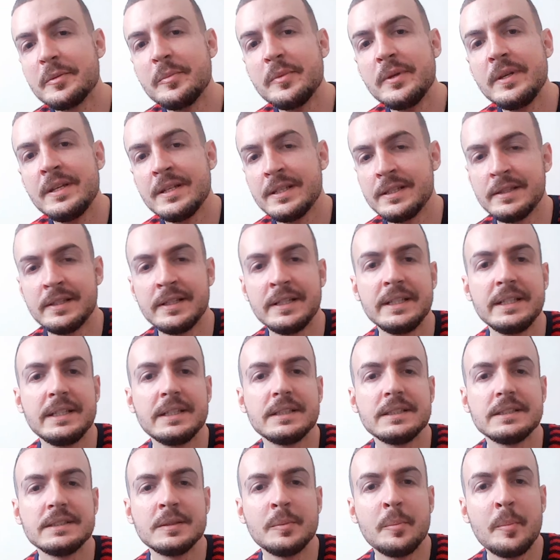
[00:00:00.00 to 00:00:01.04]
me and like
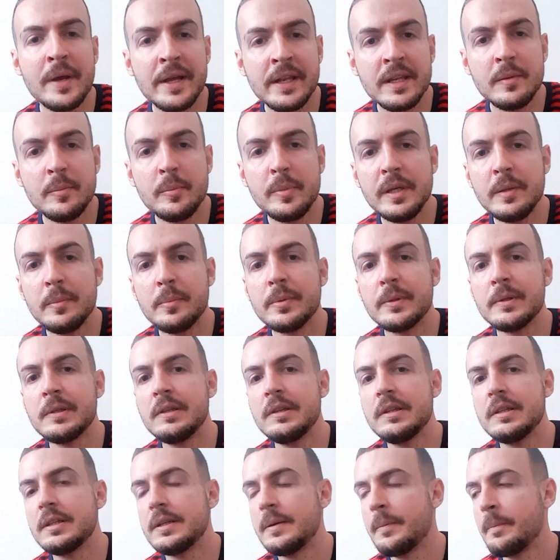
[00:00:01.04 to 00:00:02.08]
many people